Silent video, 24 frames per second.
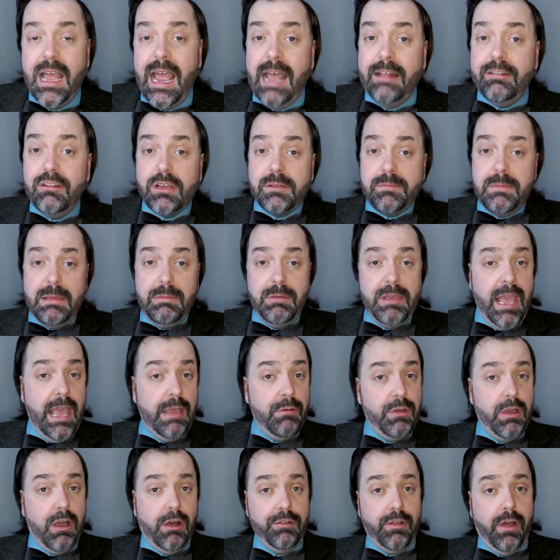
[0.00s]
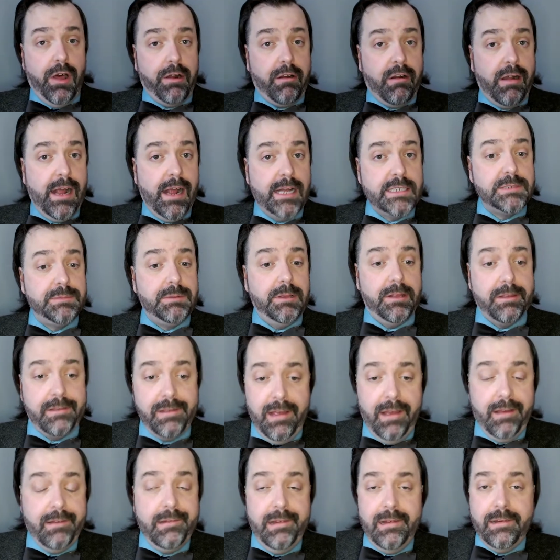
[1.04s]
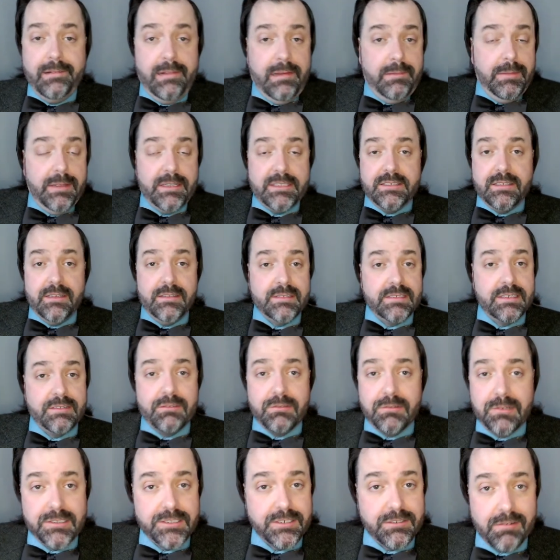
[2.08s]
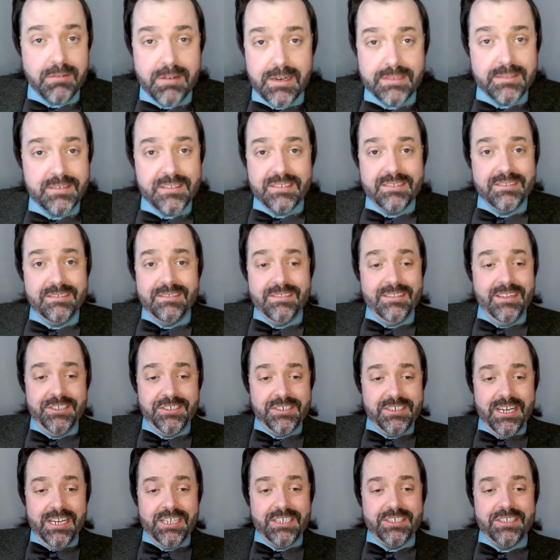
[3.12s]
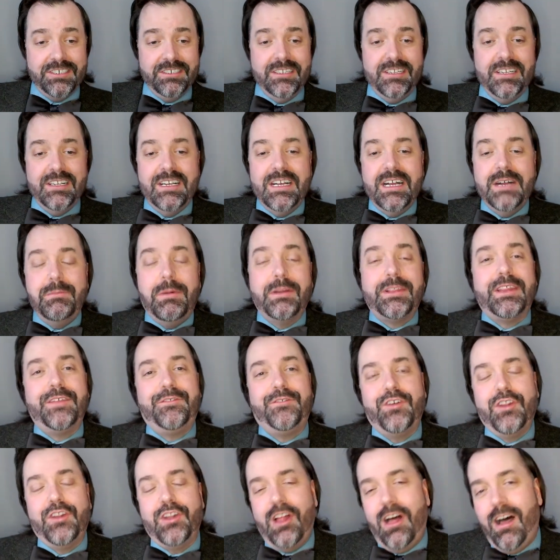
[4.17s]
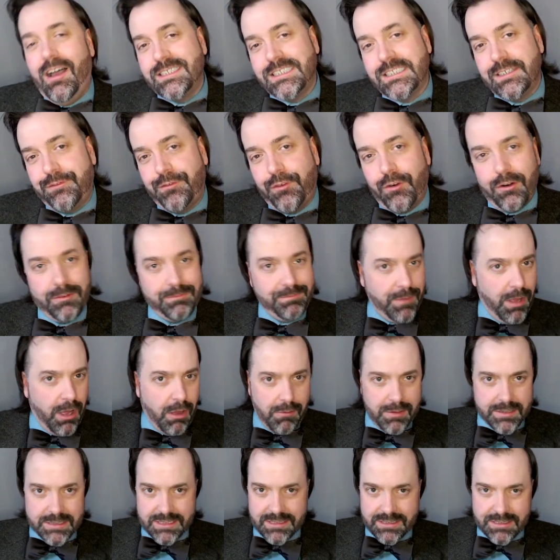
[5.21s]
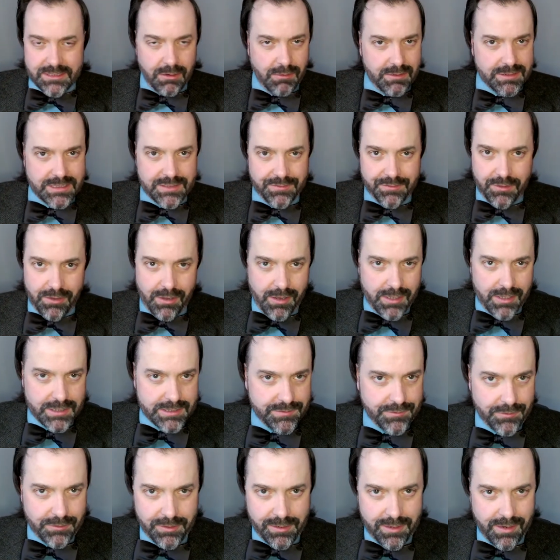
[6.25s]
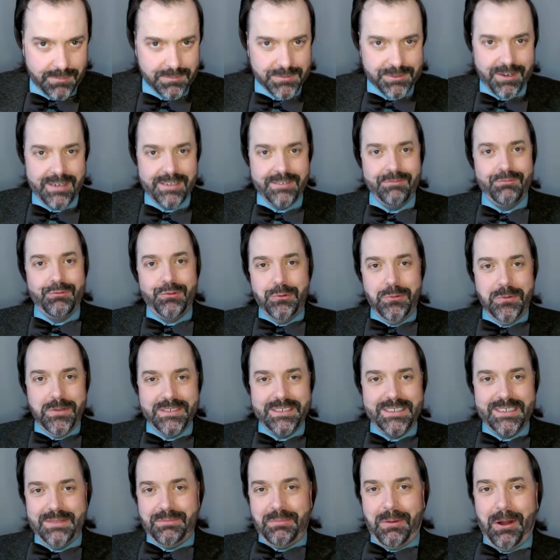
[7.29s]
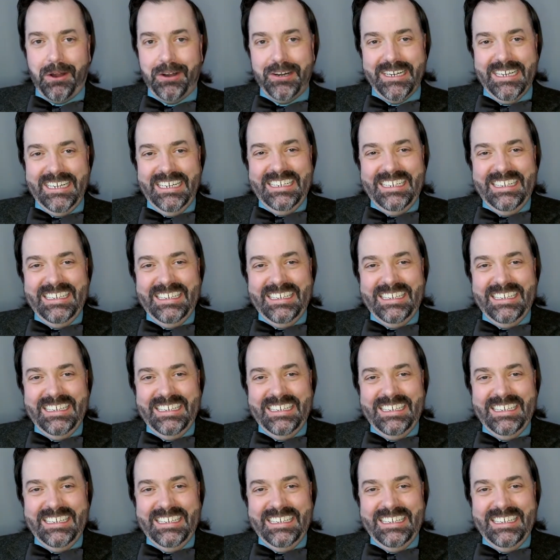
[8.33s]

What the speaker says: And look, maybe, hey, we all nod our heads and be like, yeah, that makes sense. Everyone has a right to education. But the philosopher, it's always the philosopher who comes right and ruins the party.